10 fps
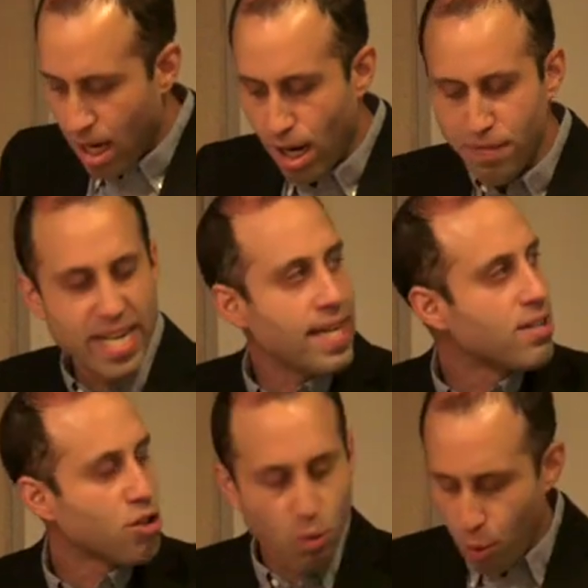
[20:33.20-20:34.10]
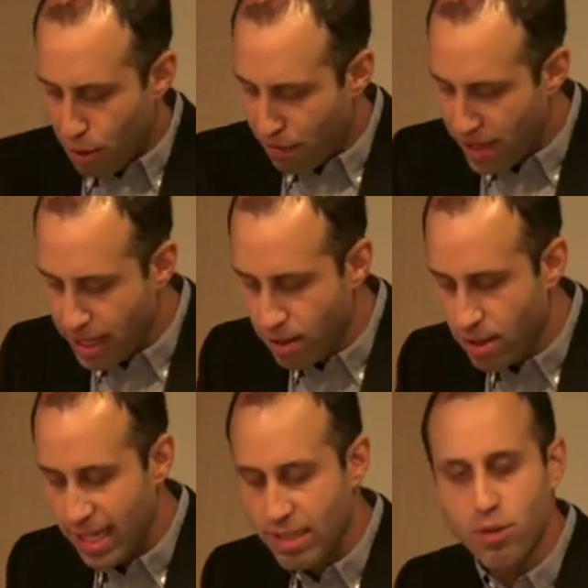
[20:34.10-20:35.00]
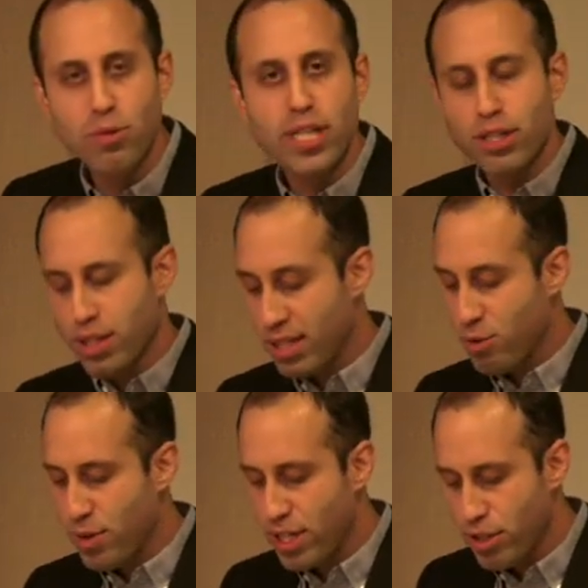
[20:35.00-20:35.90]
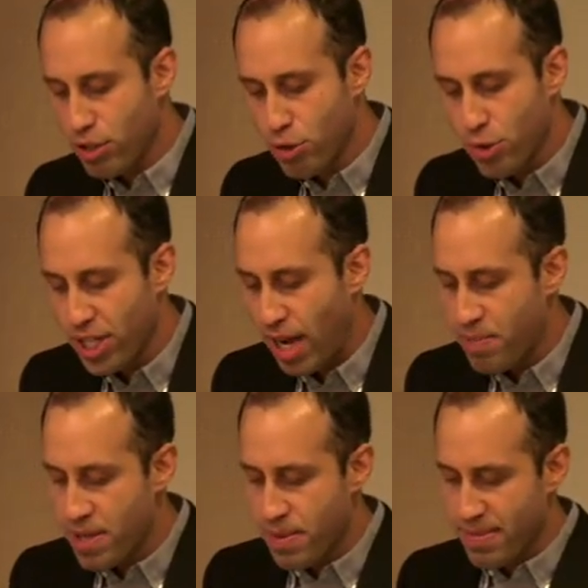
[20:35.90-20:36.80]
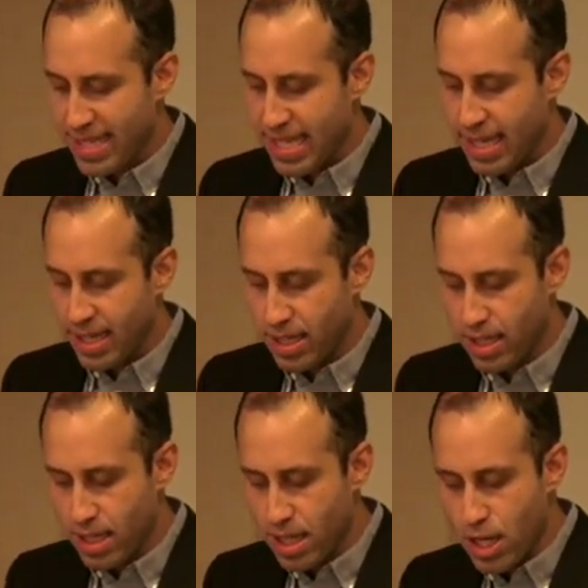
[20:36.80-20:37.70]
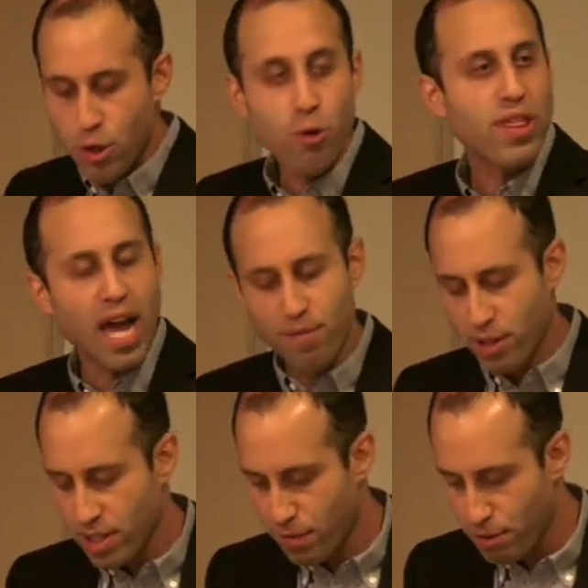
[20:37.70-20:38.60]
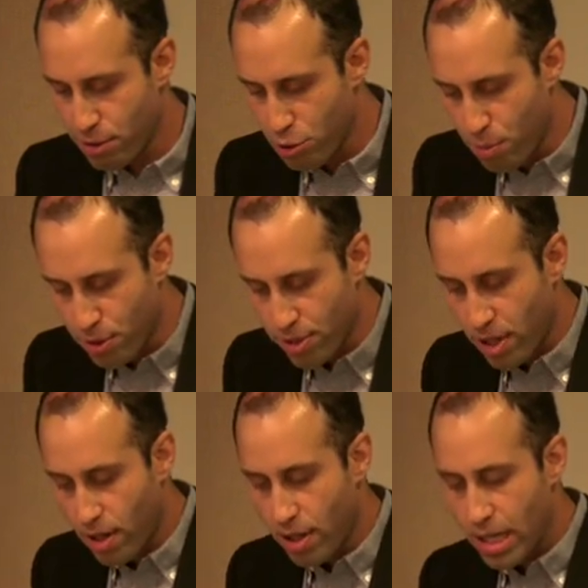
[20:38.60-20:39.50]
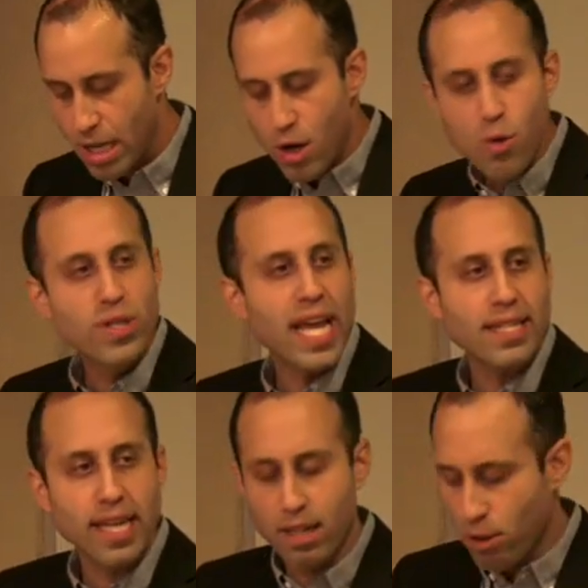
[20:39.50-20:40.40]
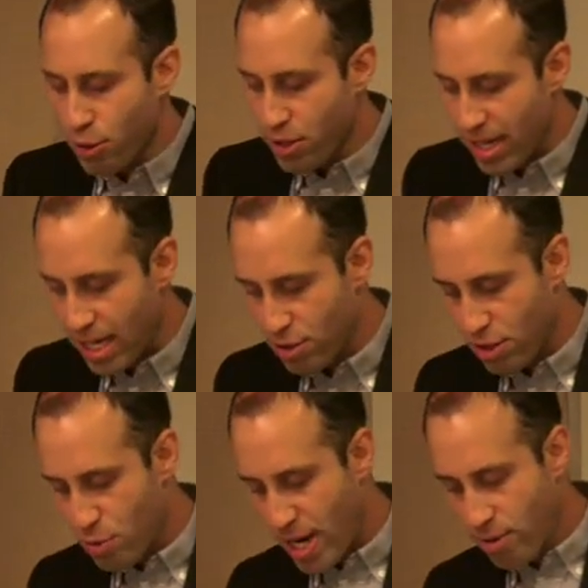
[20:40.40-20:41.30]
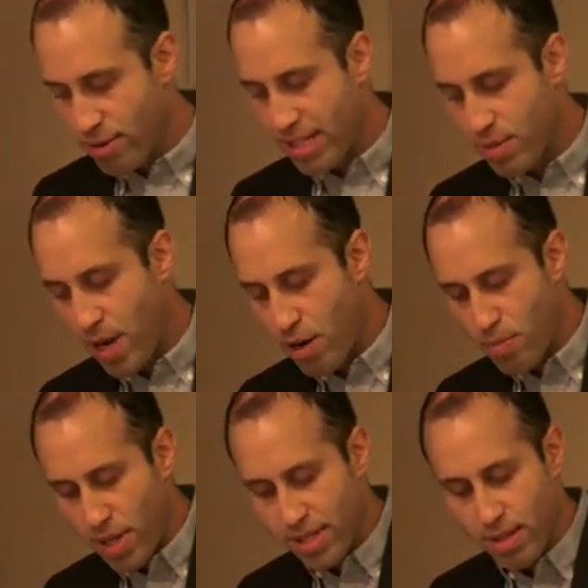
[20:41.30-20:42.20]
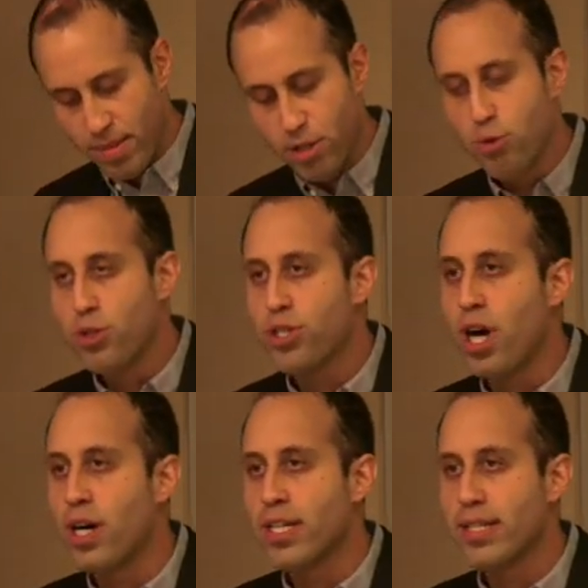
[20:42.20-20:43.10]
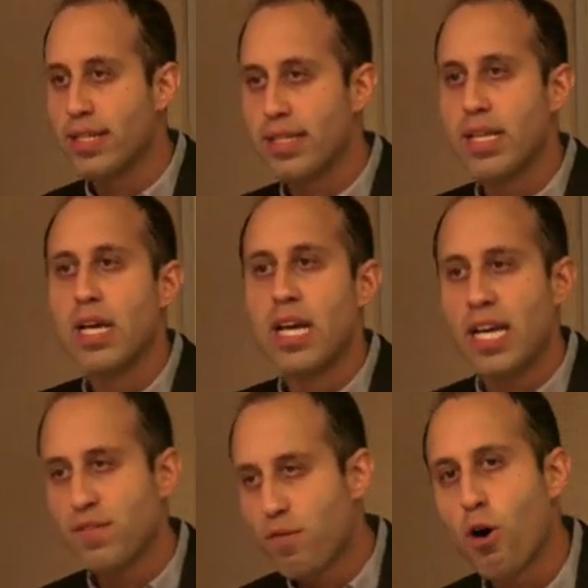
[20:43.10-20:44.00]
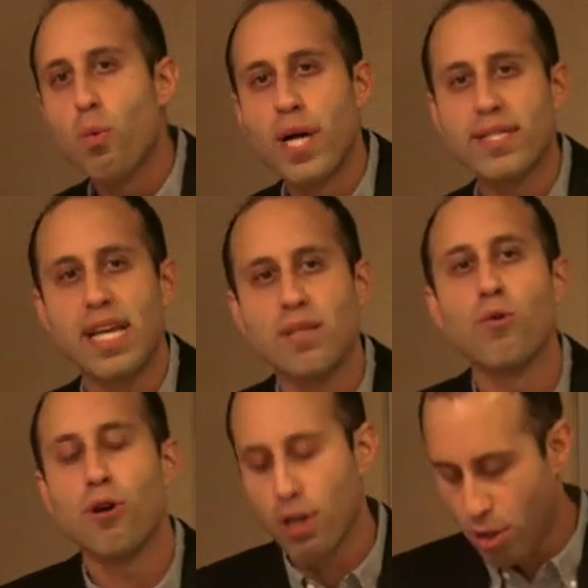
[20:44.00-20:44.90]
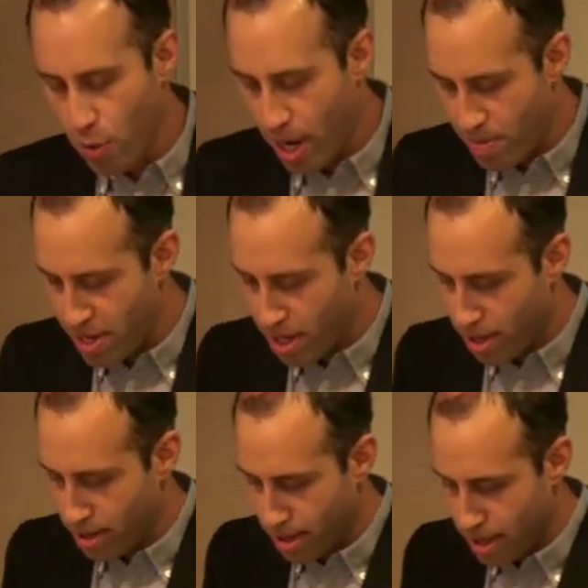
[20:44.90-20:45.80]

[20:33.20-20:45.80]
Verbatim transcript: of an interwar figure like Tunis the Tunisian Jewish Habiba Masika? North Africa's first superstar, whose anti-colonial nationalist records inspired Muslim and Jewish audiences as far west as Morocco and beyond.